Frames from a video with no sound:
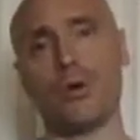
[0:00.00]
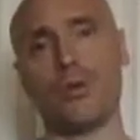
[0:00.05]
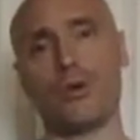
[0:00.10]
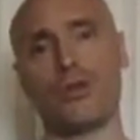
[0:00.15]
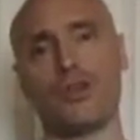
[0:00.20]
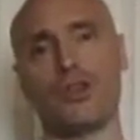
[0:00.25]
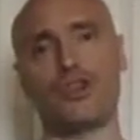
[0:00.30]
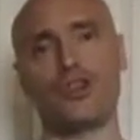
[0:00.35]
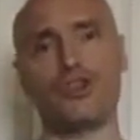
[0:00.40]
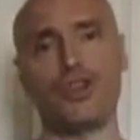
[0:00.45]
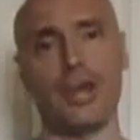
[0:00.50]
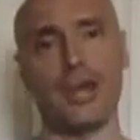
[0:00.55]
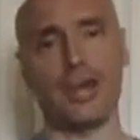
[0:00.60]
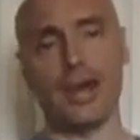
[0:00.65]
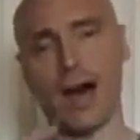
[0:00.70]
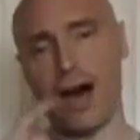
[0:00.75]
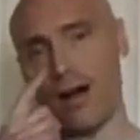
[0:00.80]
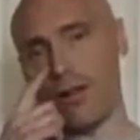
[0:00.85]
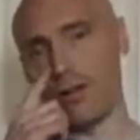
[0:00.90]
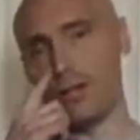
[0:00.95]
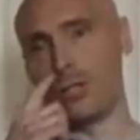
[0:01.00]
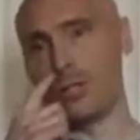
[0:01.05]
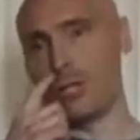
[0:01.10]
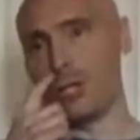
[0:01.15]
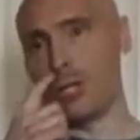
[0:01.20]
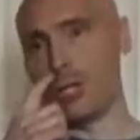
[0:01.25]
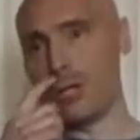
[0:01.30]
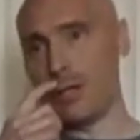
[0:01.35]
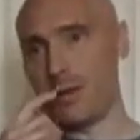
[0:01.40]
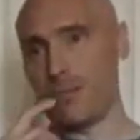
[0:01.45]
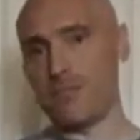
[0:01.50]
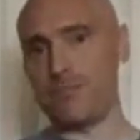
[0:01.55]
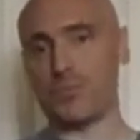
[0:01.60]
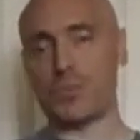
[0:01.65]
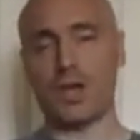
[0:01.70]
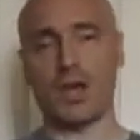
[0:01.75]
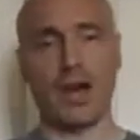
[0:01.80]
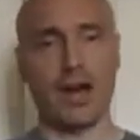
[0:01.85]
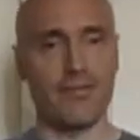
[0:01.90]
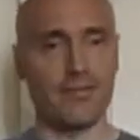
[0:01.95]
With the Shakeology,
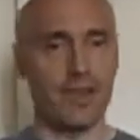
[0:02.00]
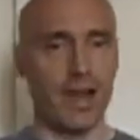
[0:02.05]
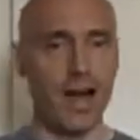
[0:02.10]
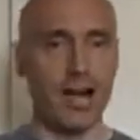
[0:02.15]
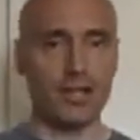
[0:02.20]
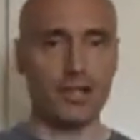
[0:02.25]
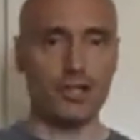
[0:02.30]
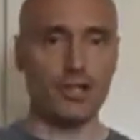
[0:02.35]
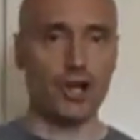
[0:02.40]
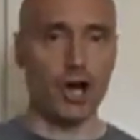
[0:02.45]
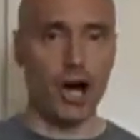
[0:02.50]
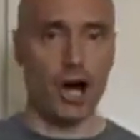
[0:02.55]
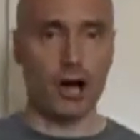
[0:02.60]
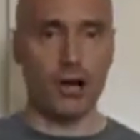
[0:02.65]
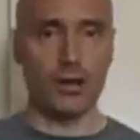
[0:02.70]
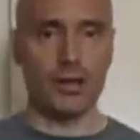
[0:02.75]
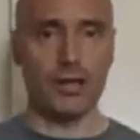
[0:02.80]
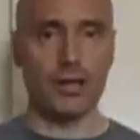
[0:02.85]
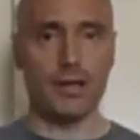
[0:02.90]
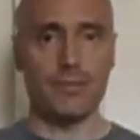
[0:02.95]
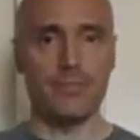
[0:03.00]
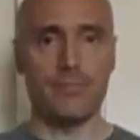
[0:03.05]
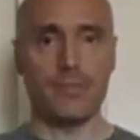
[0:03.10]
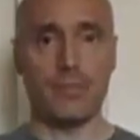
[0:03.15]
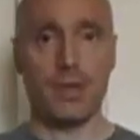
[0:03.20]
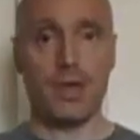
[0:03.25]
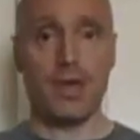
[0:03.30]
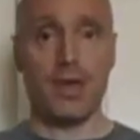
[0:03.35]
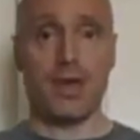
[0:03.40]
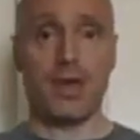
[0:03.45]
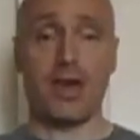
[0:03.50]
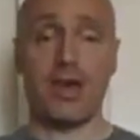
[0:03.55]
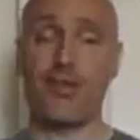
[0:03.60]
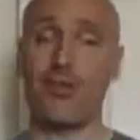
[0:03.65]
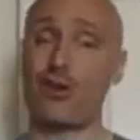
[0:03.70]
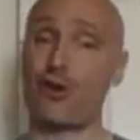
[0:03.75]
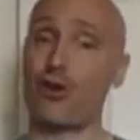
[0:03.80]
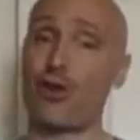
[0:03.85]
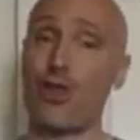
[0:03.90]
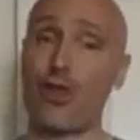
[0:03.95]
I've got chocolate, and
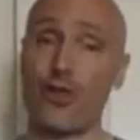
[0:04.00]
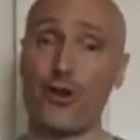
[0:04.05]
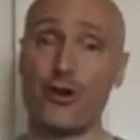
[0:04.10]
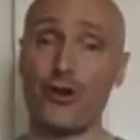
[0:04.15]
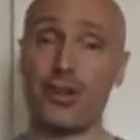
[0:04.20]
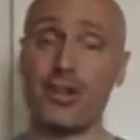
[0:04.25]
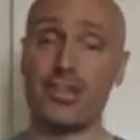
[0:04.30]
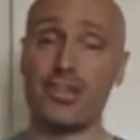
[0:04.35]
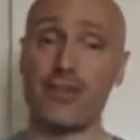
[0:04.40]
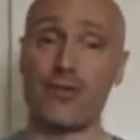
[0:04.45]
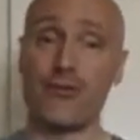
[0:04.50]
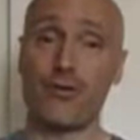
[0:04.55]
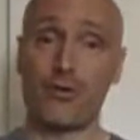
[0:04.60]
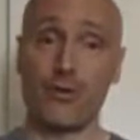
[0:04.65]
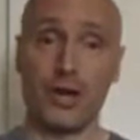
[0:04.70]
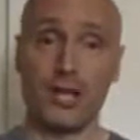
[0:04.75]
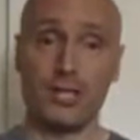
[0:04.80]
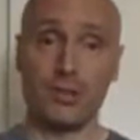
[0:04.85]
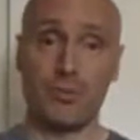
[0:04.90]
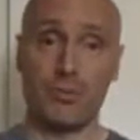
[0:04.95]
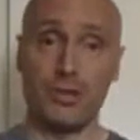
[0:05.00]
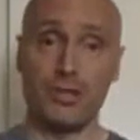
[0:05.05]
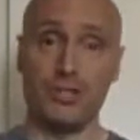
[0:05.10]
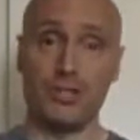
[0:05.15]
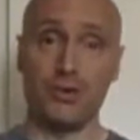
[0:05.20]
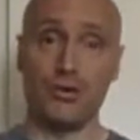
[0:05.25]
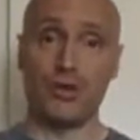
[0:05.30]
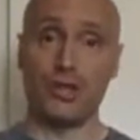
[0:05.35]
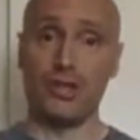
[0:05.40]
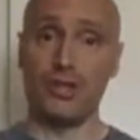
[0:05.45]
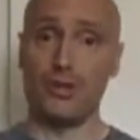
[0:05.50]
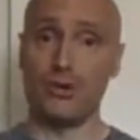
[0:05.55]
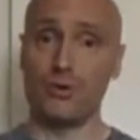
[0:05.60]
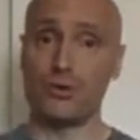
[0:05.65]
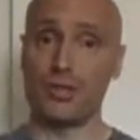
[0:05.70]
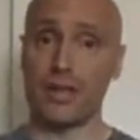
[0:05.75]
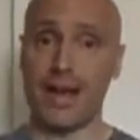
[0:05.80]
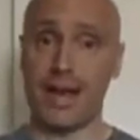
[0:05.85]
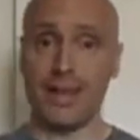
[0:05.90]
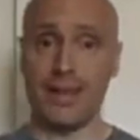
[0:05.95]
there are 30 different recipes you can
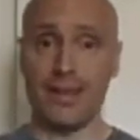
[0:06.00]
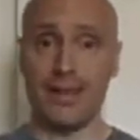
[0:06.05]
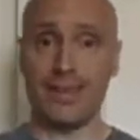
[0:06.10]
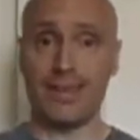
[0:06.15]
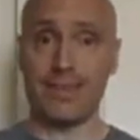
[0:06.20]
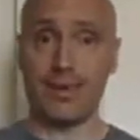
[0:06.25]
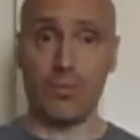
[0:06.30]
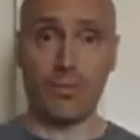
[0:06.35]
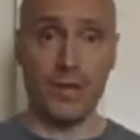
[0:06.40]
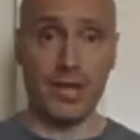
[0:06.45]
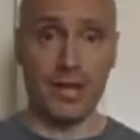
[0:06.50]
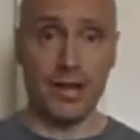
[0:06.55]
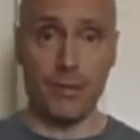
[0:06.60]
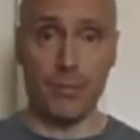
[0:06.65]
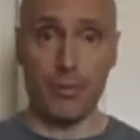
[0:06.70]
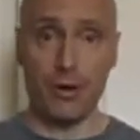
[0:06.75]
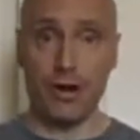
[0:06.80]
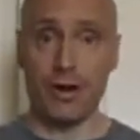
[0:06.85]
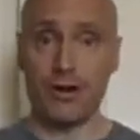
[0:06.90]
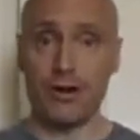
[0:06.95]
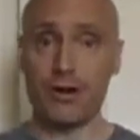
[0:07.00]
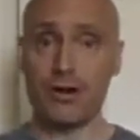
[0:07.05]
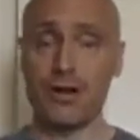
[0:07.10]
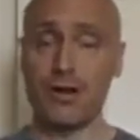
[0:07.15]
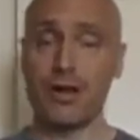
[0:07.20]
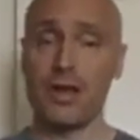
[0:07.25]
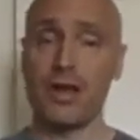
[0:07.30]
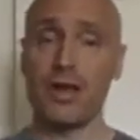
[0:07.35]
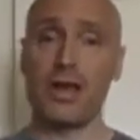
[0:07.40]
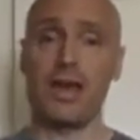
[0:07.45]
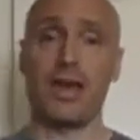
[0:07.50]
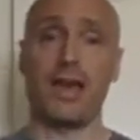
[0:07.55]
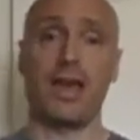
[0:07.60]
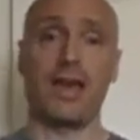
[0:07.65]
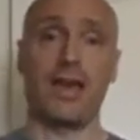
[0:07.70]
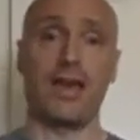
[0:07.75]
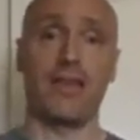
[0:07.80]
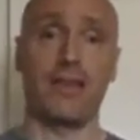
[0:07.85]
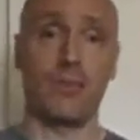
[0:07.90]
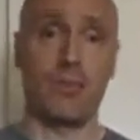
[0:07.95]
use. I like the peanut butter
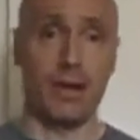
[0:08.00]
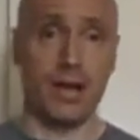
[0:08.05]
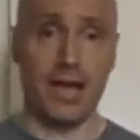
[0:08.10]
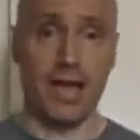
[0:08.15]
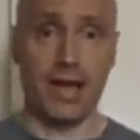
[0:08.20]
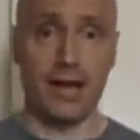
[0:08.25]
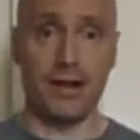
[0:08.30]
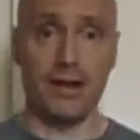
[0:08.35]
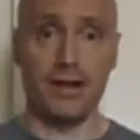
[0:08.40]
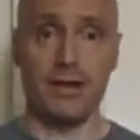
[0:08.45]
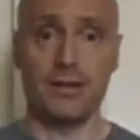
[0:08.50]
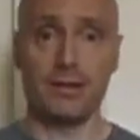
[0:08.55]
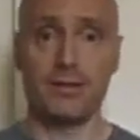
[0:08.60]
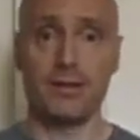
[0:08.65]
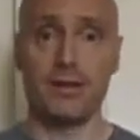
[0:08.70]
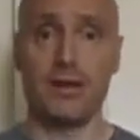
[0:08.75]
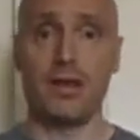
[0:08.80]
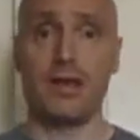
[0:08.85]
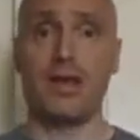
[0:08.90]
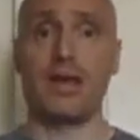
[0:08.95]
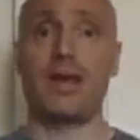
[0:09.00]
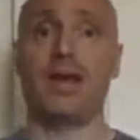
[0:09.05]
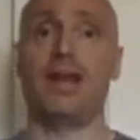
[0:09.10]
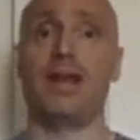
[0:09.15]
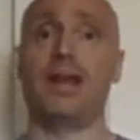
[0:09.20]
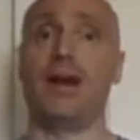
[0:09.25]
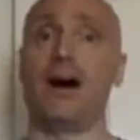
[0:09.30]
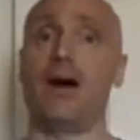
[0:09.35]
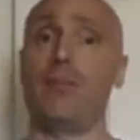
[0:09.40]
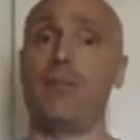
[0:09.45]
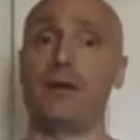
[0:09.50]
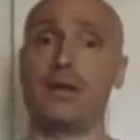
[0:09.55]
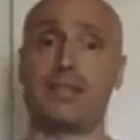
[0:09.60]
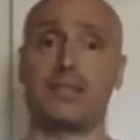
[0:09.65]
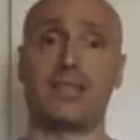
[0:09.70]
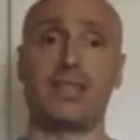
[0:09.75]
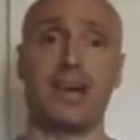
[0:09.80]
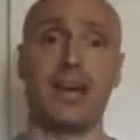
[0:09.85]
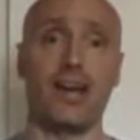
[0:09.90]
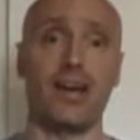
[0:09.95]
and the banana, and I'll mix
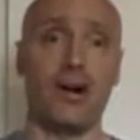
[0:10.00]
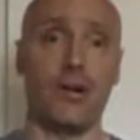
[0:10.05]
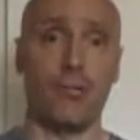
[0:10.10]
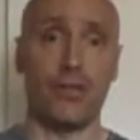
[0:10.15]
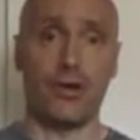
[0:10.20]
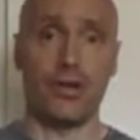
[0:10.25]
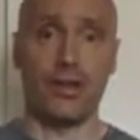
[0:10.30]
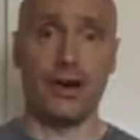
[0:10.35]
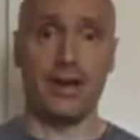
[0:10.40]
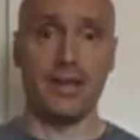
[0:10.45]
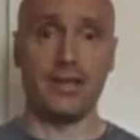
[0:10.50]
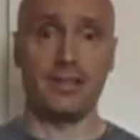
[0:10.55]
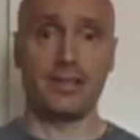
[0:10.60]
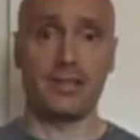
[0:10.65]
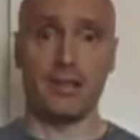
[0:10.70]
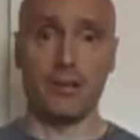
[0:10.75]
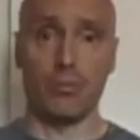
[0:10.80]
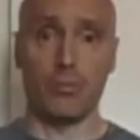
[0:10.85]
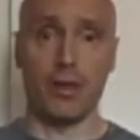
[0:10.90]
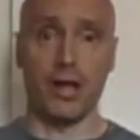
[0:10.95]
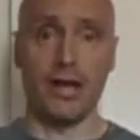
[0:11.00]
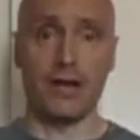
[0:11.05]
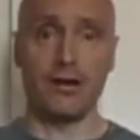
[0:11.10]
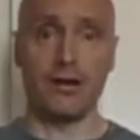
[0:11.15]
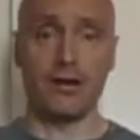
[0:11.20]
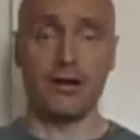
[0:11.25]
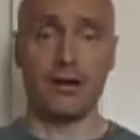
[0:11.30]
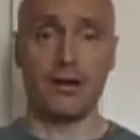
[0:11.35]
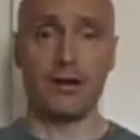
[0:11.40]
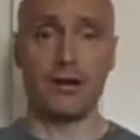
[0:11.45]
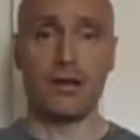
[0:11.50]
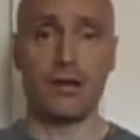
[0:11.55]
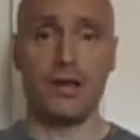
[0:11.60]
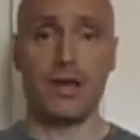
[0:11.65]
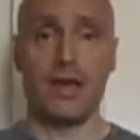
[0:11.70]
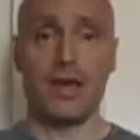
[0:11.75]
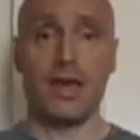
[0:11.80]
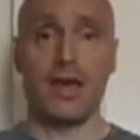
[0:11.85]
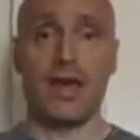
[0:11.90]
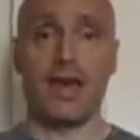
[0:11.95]
that up with ice in the blender,
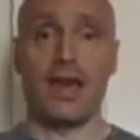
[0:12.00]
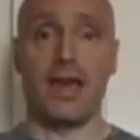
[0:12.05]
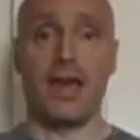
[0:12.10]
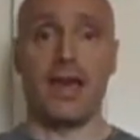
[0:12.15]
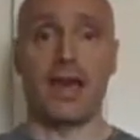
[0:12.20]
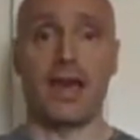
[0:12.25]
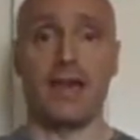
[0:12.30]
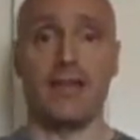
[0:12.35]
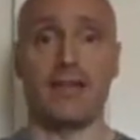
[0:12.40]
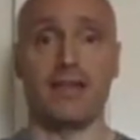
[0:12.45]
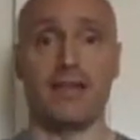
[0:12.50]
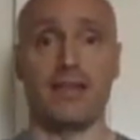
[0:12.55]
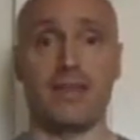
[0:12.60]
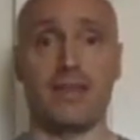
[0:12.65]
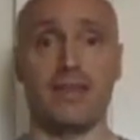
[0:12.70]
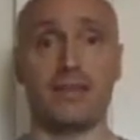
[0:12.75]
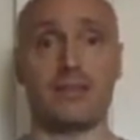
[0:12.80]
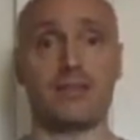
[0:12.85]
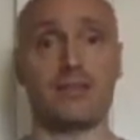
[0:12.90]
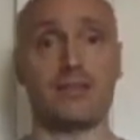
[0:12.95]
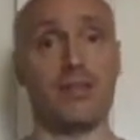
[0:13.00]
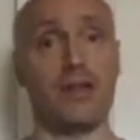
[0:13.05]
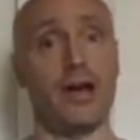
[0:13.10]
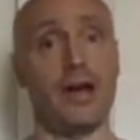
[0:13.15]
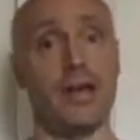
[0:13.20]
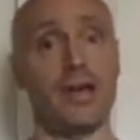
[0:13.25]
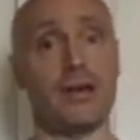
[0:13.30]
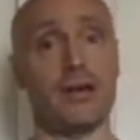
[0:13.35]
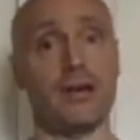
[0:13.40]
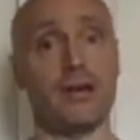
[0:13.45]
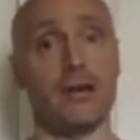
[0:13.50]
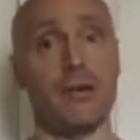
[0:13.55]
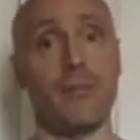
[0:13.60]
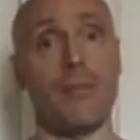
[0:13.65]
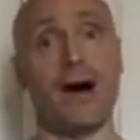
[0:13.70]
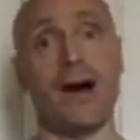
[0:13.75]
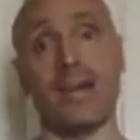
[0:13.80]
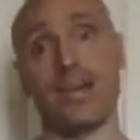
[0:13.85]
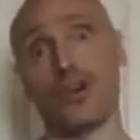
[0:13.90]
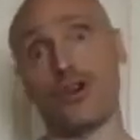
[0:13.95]
and it's like
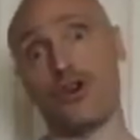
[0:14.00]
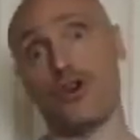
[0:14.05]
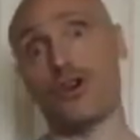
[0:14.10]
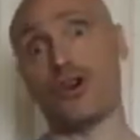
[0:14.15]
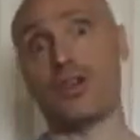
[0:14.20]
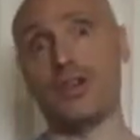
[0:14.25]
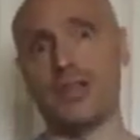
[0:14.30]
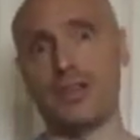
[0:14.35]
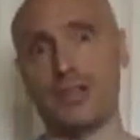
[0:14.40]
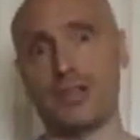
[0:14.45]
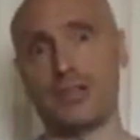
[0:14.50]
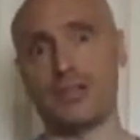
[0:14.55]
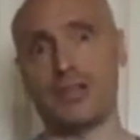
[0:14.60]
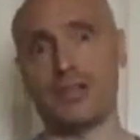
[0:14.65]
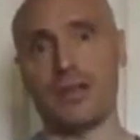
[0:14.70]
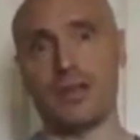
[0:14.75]
my cookies,